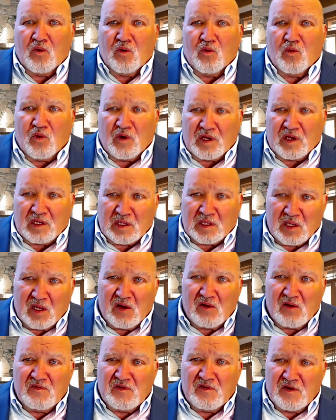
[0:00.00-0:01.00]
We
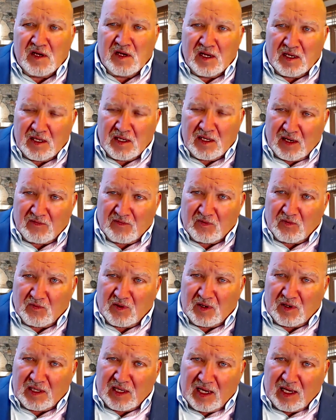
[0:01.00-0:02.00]
love
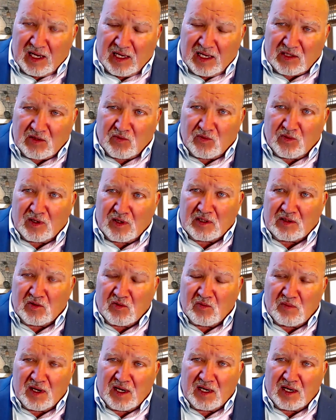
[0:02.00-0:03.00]
everyone anyway, no
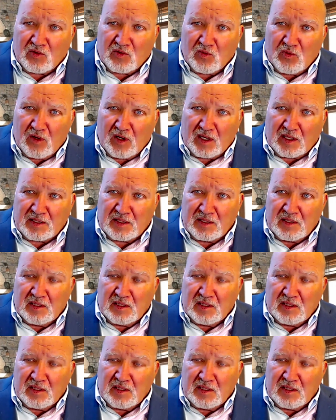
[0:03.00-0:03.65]
matter what.